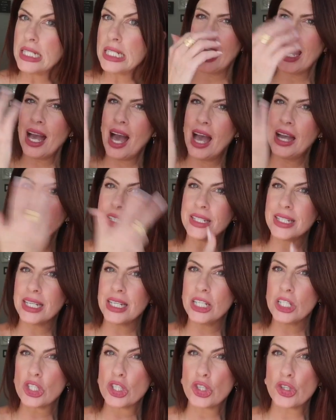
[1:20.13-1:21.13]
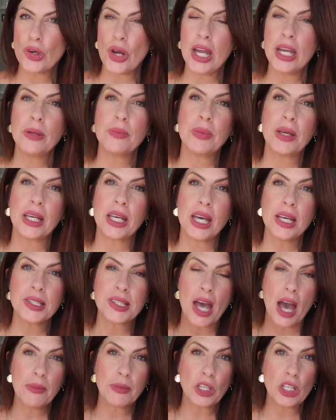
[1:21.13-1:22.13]
Today I did it straight
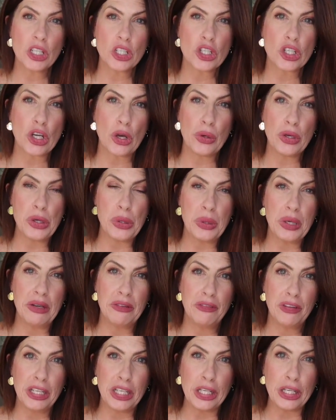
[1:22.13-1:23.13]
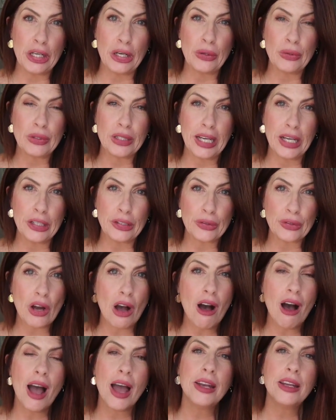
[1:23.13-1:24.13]
because I'm gonna show you a video later
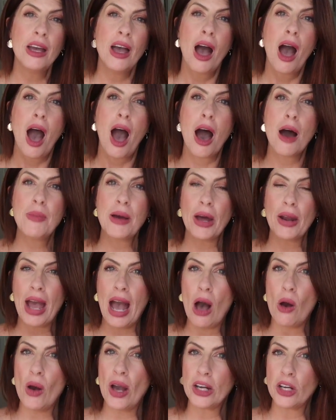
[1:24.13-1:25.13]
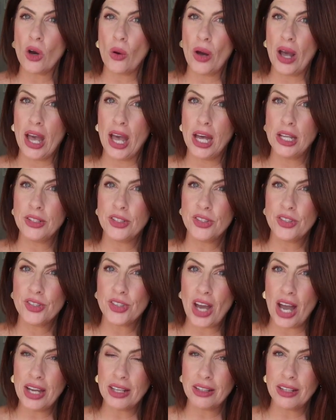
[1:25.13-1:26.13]
on about how I go ahead
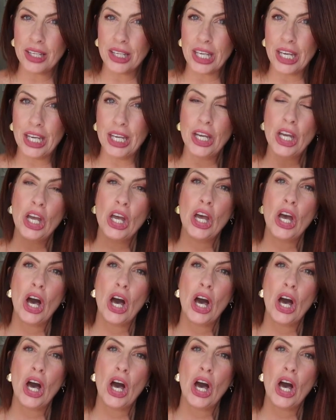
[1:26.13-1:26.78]
styling it